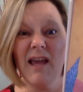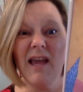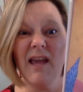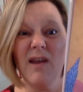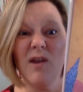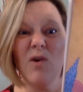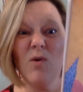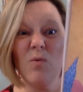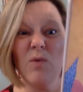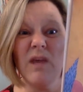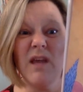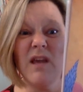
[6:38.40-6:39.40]
and
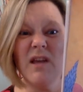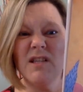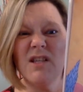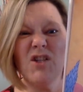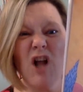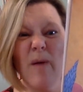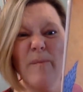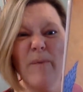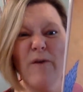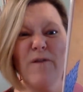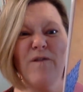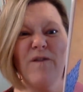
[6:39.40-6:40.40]
we stomp
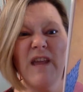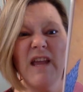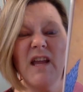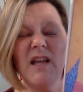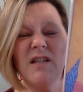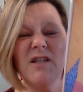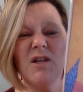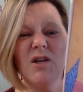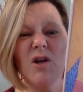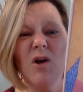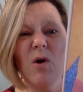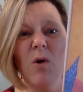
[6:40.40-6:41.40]
our feet
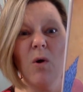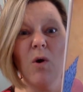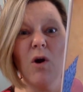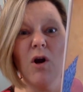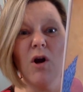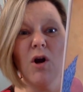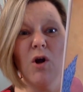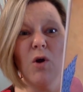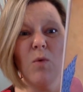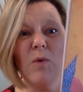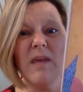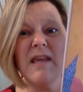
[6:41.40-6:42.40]
or
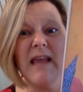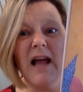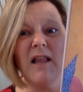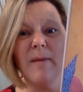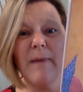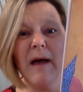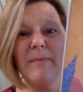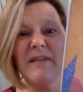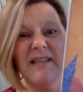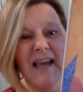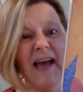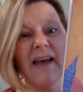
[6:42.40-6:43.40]
we yell at Mom and
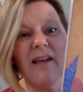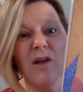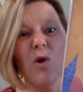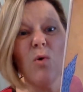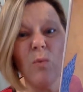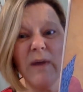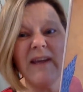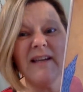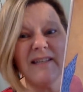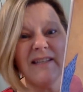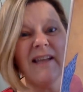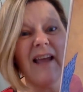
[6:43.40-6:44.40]
Dad, we
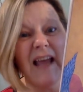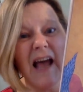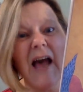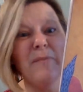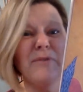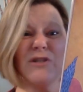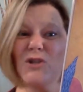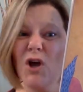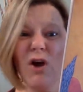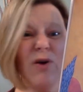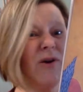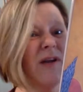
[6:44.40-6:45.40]
can say, "I'm
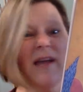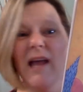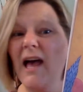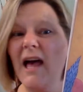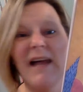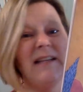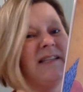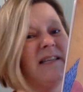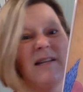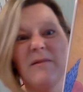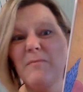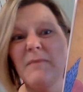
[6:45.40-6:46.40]
sorry, I
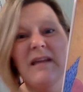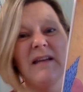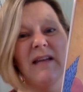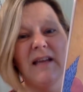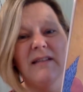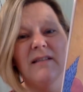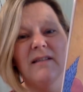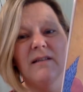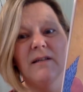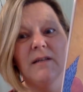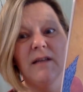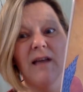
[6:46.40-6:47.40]
didn't mean it."
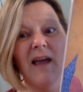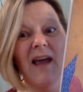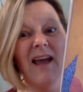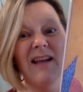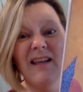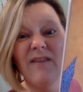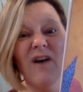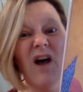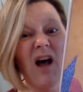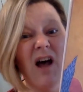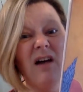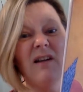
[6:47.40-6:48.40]
And give a
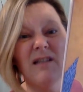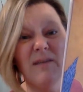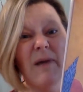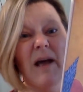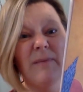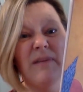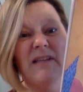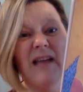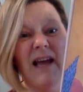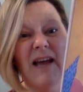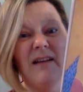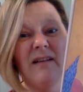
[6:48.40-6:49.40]
hug to Mom and
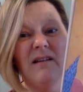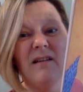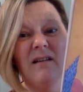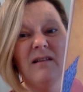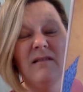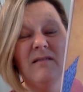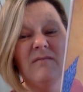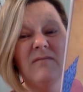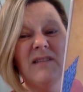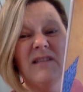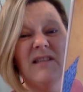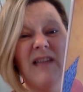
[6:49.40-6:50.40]
Dad
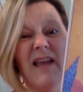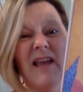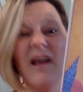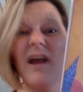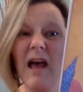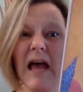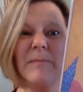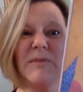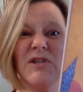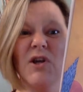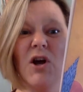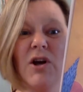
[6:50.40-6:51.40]
to say, "I'm
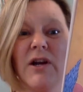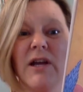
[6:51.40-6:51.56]
sorry."